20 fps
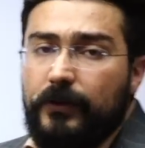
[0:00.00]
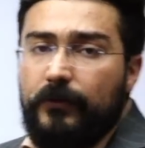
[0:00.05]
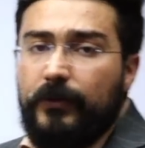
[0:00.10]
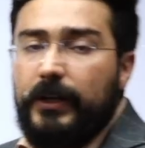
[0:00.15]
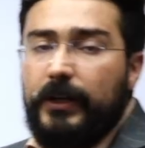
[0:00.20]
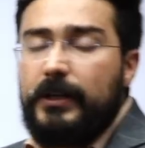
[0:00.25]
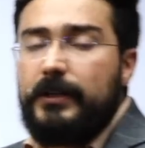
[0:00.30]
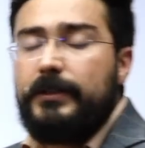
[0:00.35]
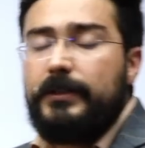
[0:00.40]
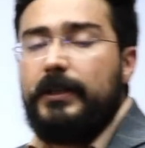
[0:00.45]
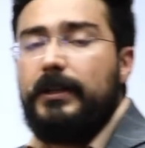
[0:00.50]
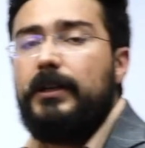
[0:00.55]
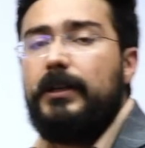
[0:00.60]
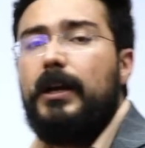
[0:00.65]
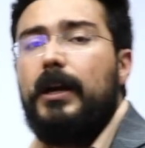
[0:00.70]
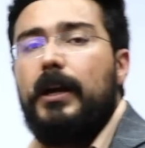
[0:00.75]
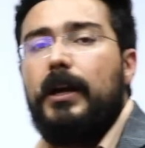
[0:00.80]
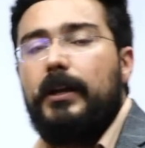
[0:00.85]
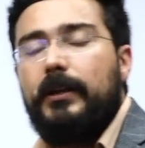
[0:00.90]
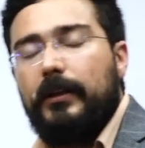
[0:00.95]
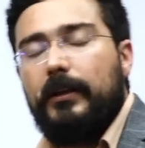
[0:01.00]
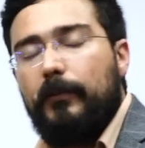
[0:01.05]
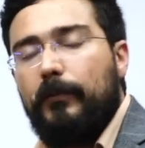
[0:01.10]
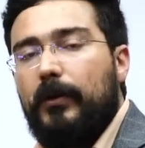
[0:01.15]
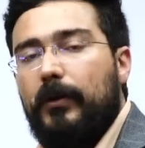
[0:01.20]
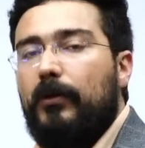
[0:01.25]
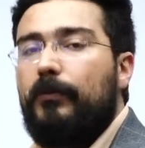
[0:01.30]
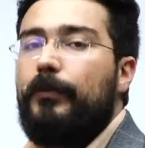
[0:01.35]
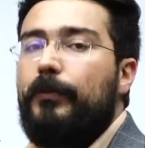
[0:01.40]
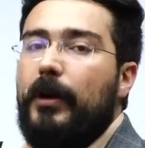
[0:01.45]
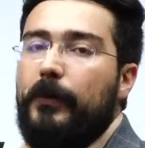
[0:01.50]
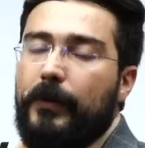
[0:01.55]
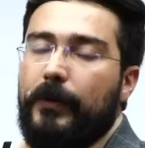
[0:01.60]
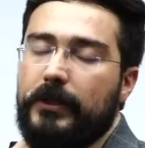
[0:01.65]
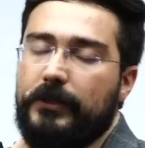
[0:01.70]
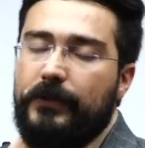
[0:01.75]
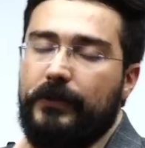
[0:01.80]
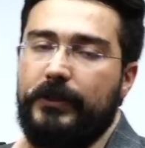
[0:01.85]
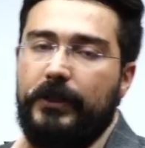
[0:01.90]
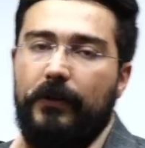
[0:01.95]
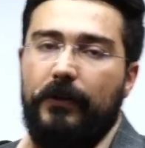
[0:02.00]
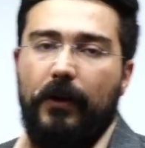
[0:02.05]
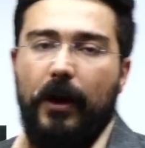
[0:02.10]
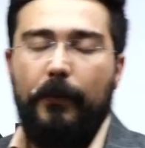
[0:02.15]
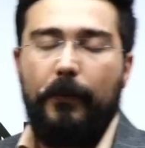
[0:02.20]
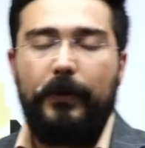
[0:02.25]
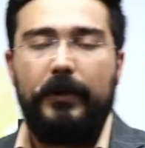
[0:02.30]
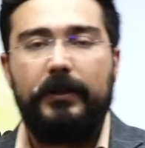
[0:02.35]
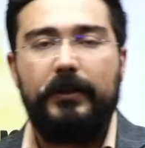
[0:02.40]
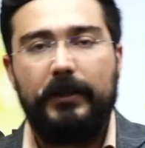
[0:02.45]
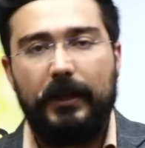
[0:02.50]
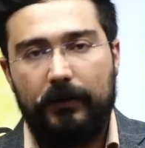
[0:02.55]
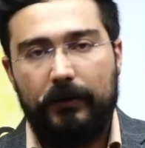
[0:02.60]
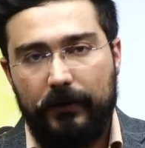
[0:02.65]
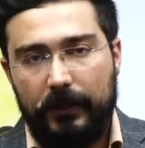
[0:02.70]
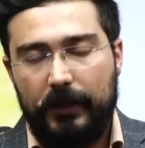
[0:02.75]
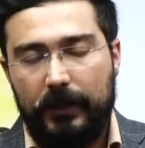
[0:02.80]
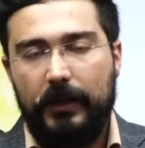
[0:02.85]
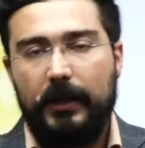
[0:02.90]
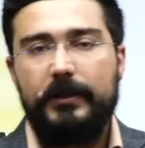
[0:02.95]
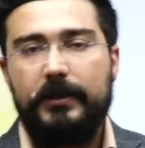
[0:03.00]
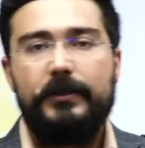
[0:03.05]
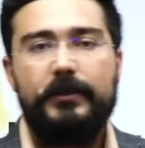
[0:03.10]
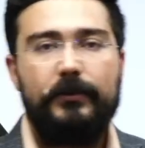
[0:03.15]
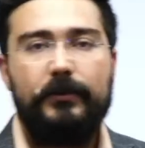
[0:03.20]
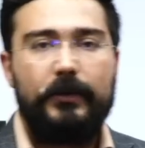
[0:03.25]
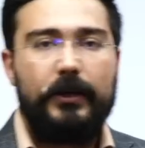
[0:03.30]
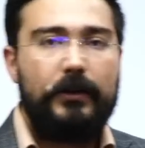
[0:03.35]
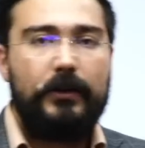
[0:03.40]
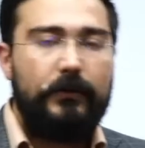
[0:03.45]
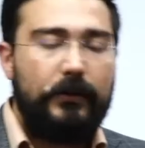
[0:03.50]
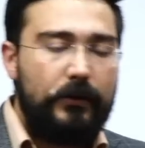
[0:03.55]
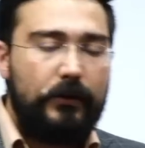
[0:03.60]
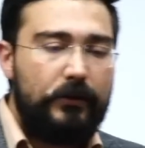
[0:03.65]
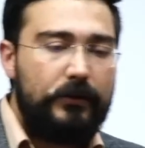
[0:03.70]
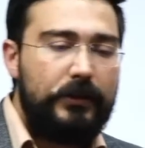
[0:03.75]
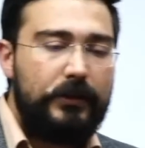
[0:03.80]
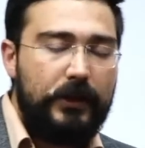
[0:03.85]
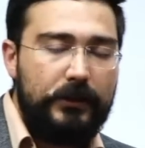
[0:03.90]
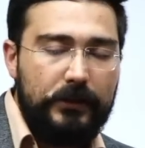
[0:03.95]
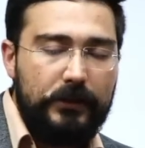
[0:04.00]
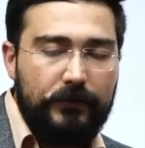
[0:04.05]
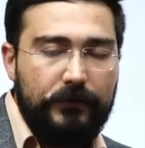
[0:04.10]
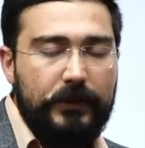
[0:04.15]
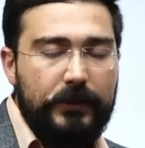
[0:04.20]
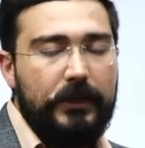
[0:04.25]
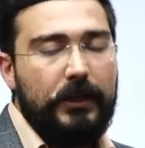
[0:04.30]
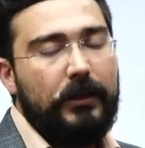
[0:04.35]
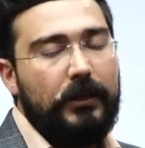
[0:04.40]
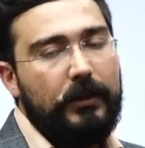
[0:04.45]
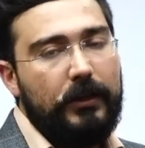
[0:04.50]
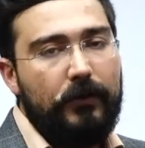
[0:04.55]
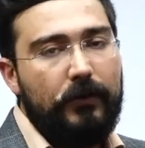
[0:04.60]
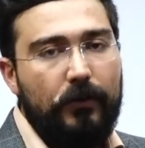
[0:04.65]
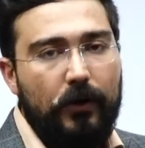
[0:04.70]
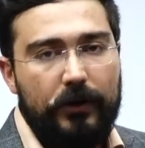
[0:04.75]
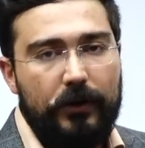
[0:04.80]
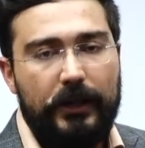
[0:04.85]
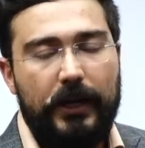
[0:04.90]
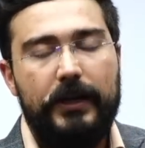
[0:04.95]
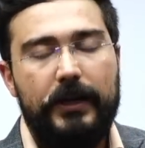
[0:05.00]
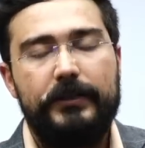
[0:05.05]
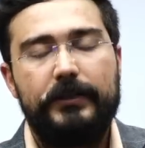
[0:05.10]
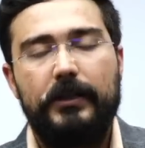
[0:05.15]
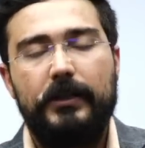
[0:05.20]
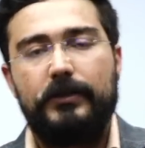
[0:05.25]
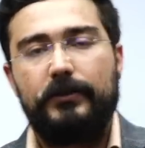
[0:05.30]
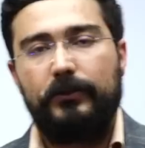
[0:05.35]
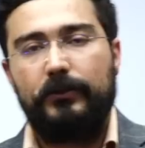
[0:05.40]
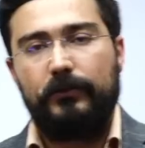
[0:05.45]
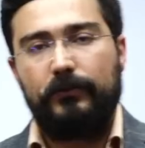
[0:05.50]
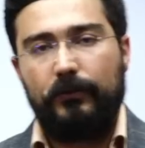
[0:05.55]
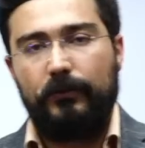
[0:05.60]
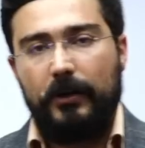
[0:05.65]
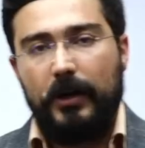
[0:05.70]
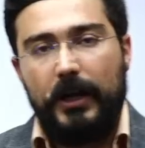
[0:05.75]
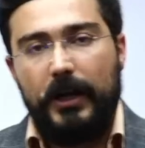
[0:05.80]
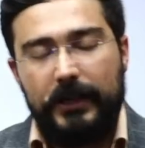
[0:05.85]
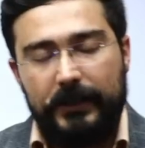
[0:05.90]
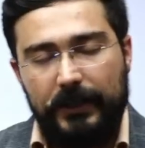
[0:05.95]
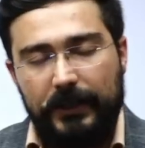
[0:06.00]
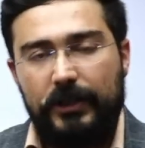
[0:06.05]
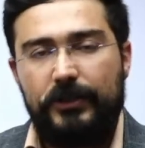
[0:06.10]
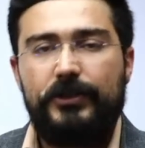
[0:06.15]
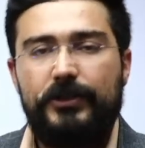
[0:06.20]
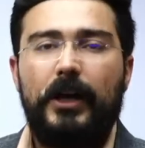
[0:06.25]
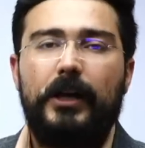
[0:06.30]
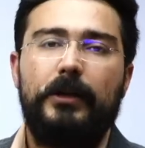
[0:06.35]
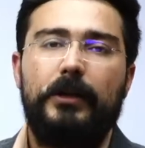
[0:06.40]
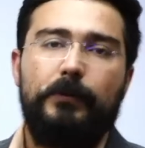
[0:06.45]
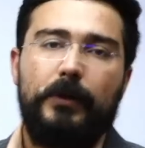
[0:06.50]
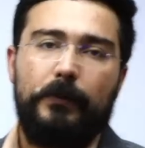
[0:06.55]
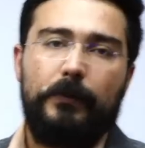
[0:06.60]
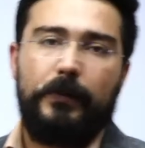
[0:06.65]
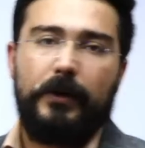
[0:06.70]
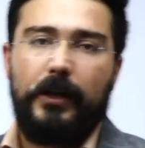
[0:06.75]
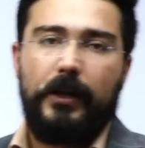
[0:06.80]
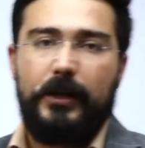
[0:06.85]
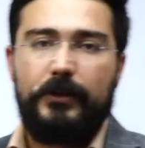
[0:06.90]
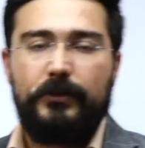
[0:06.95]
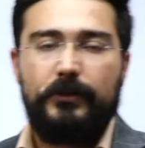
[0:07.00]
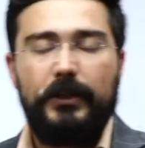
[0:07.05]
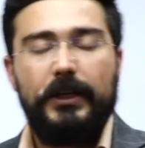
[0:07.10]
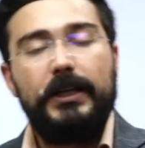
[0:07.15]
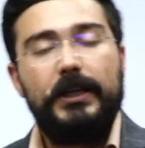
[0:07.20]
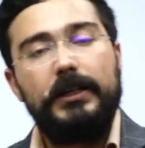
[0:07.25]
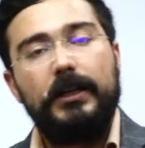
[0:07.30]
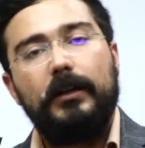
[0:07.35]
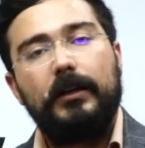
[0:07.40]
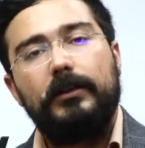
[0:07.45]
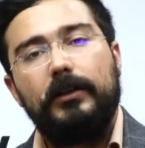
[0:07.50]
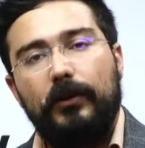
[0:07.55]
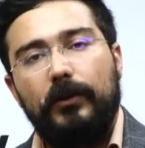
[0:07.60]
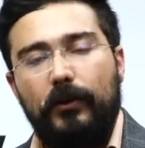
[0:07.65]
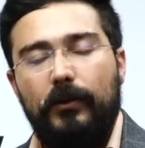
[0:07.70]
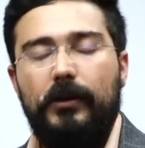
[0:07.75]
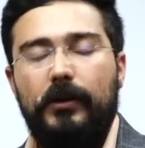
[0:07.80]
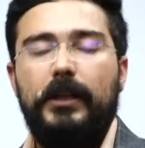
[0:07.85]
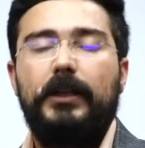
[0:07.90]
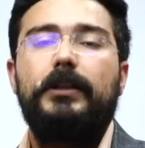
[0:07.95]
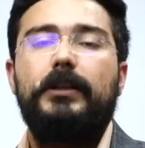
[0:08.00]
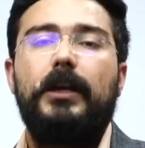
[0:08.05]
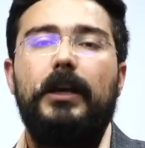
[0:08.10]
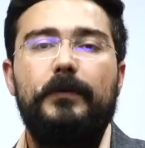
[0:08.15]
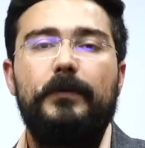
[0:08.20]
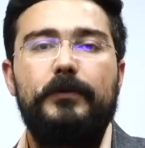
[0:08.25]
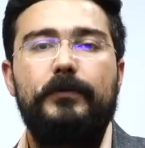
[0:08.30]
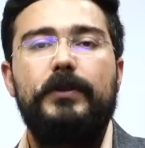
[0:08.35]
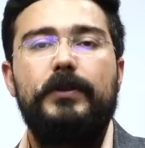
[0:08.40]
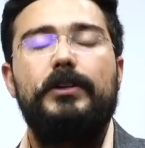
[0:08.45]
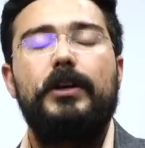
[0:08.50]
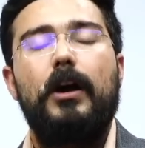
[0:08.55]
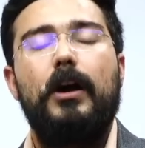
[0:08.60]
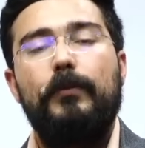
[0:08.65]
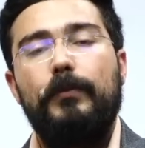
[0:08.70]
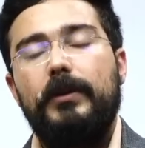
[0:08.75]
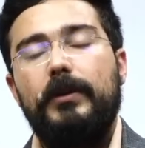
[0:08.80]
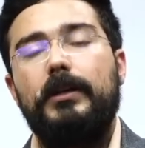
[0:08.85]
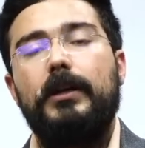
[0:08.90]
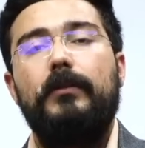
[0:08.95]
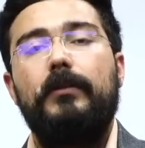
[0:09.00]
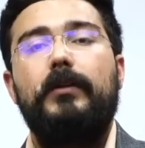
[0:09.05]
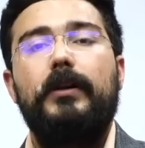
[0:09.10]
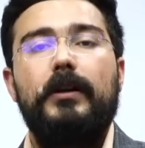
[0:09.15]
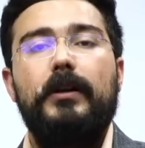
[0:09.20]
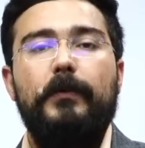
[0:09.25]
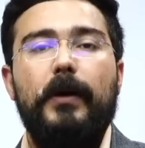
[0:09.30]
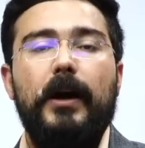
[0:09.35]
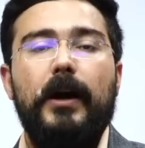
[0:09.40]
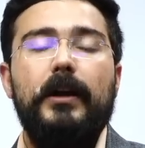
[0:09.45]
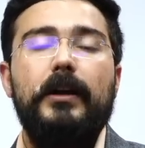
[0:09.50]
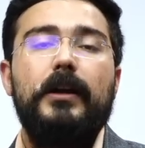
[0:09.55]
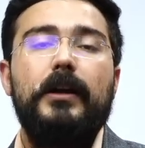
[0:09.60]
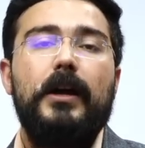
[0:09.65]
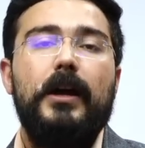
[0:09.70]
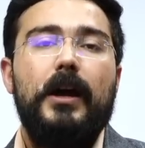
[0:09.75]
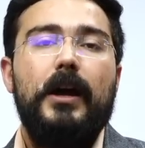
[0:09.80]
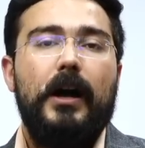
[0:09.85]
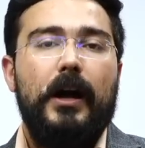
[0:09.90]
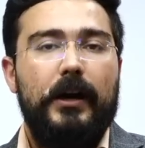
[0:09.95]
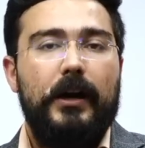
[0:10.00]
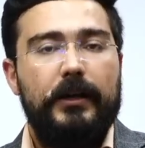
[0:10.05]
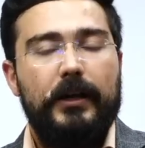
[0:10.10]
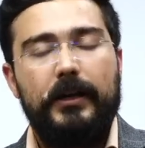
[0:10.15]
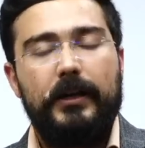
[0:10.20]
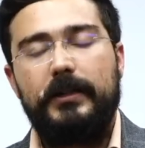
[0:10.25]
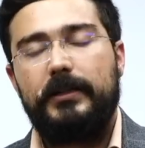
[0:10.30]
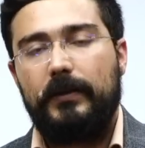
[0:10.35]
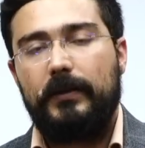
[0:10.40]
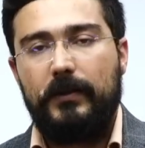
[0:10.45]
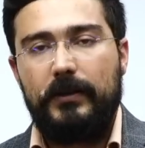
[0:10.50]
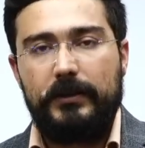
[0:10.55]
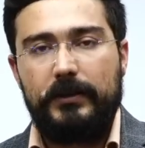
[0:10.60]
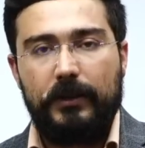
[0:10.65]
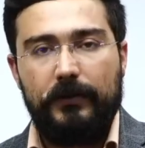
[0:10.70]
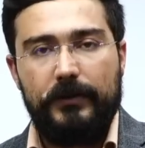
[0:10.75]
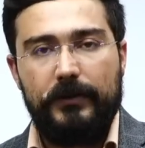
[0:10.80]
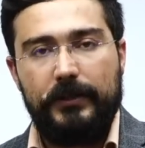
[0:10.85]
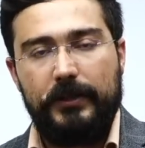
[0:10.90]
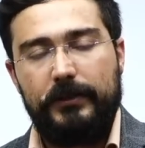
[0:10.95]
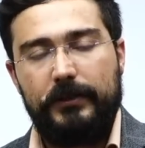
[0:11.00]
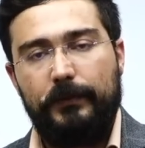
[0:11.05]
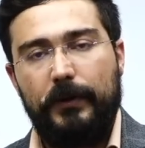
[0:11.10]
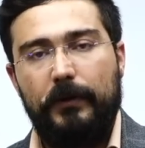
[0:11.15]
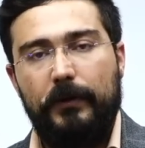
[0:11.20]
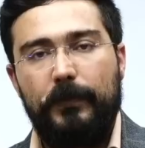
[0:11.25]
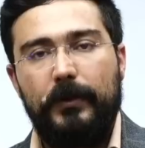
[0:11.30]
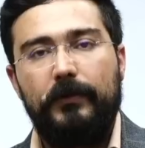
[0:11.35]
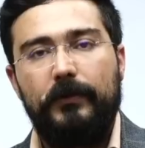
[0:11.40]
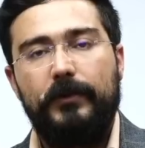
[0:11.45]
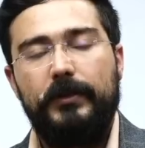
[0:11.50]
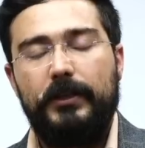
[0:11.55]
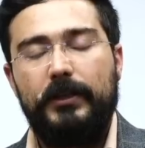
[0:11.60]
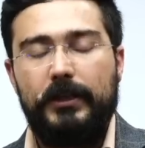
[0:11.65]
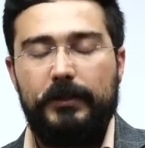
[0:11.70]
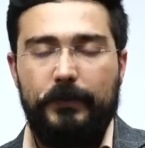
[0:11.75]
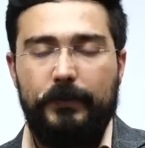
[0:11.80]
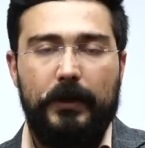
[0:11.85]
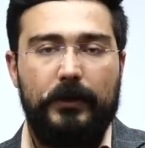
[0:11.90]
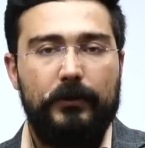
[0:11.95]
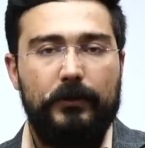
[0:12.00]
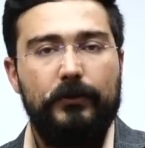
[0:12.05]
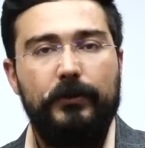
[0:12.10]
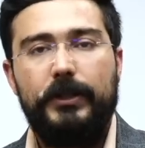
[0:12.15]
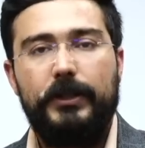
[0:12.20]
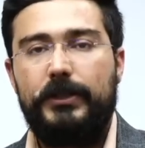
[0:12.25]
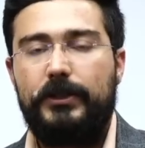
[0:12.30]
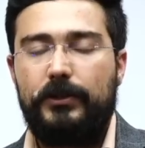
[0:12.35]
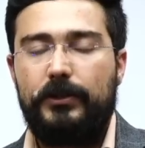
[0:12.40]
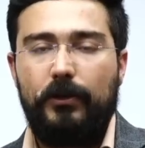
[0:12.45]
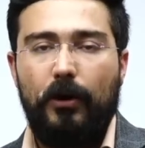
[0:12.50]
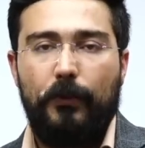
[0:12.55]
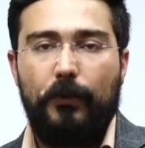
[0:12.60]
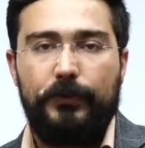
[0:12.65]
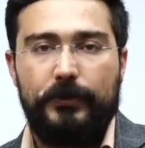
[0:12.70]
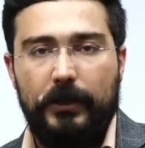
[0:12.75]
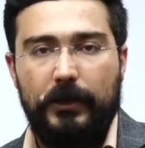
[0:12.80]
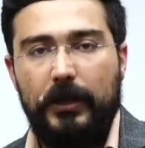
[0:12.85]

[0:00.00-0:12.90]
can see, number of papers which have happened, they are very less. Okay, one or the other way they have got cancelled. So 3-4 paper hain. So these are the only themes which have been covered by Haryana Civil Services paper with respect to history optional.